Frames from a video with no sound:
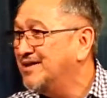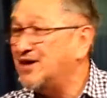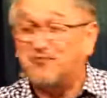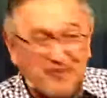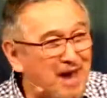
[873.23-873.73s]

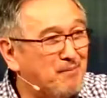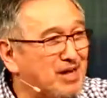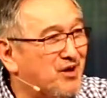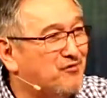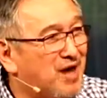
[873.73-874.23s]
the
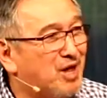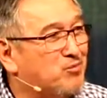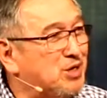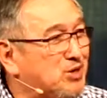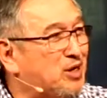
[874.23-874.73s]
family of God
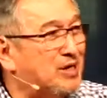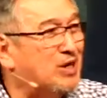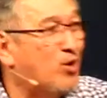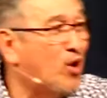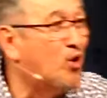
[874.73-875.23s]
where you can
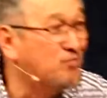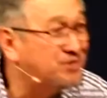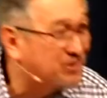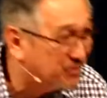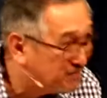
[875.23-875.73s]
go
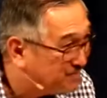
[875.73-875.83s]
home to.